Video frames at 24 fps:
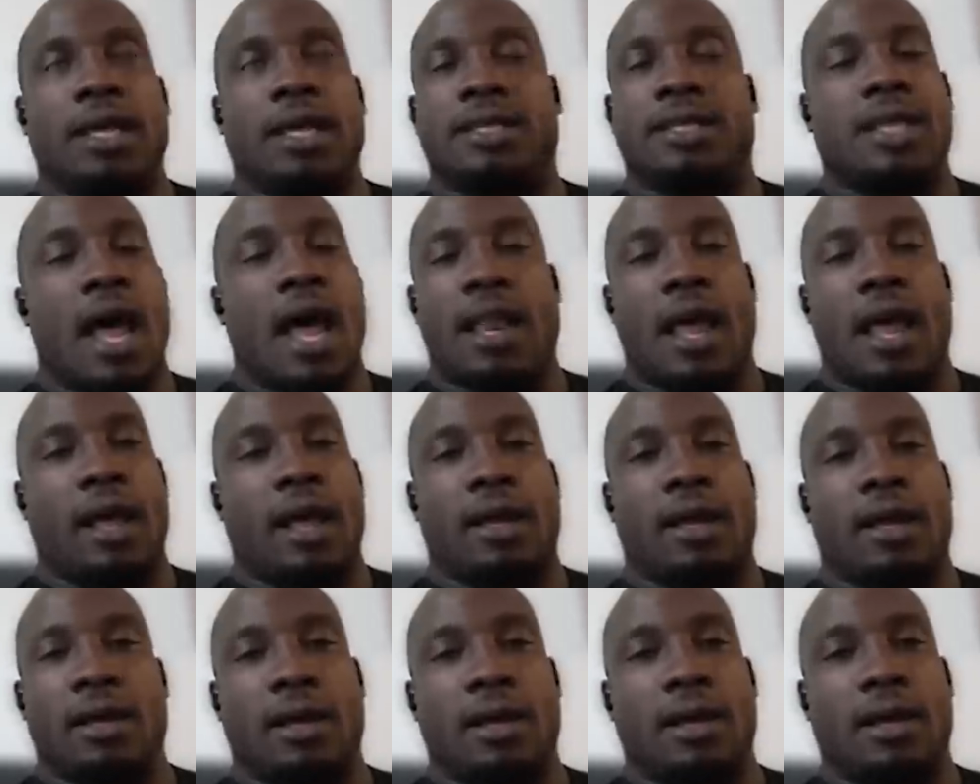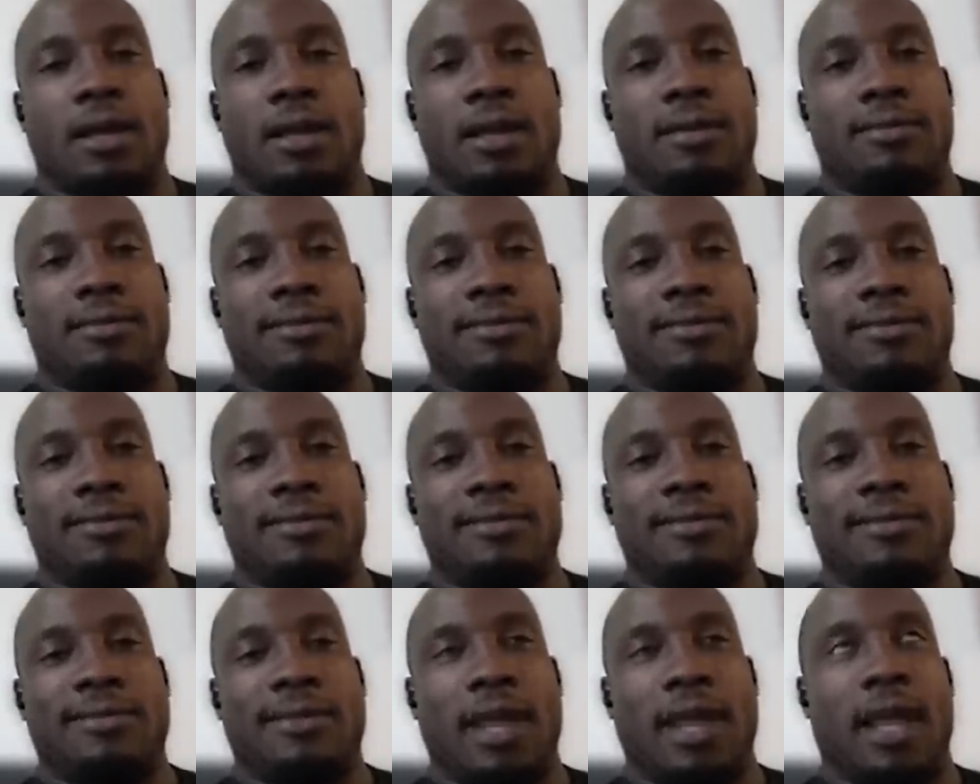It's not that good.
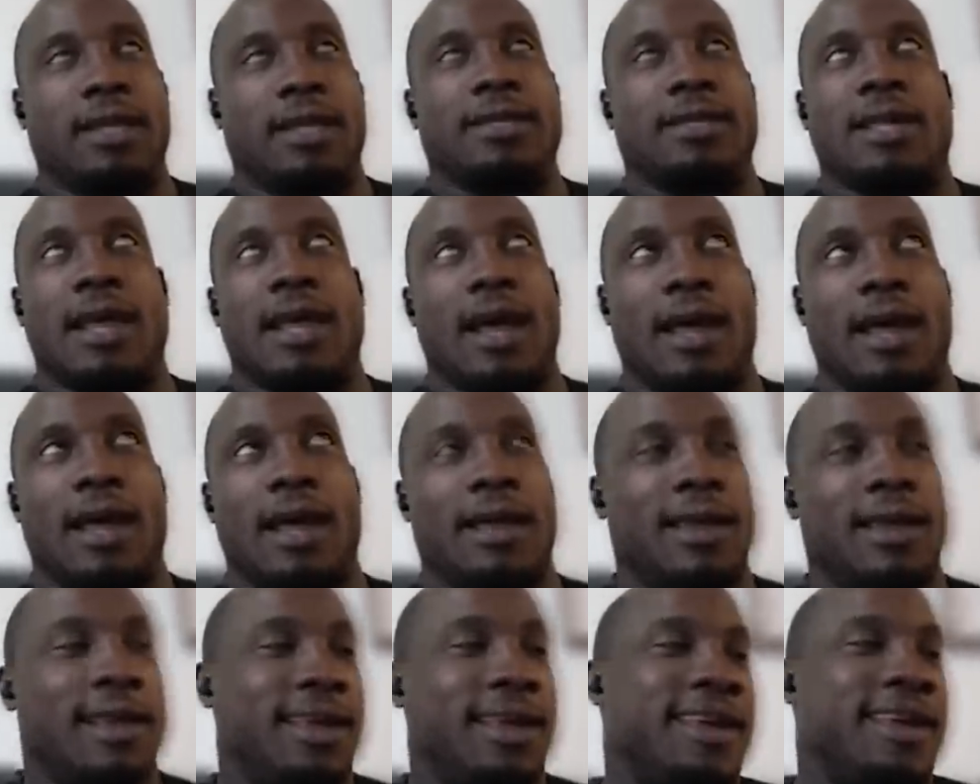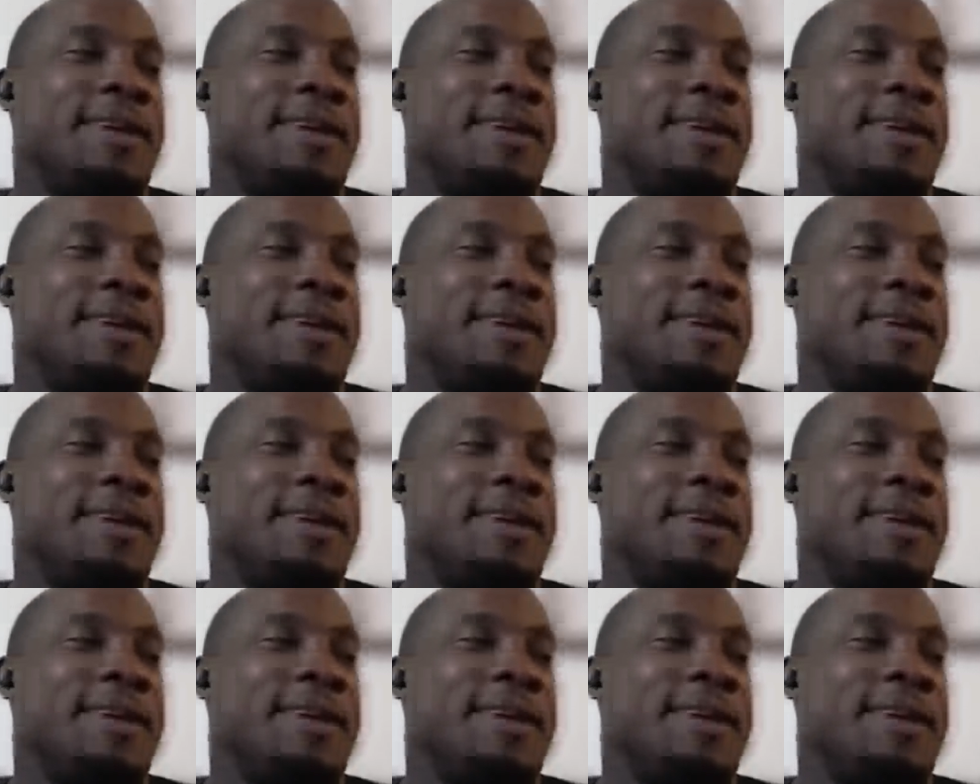it's not.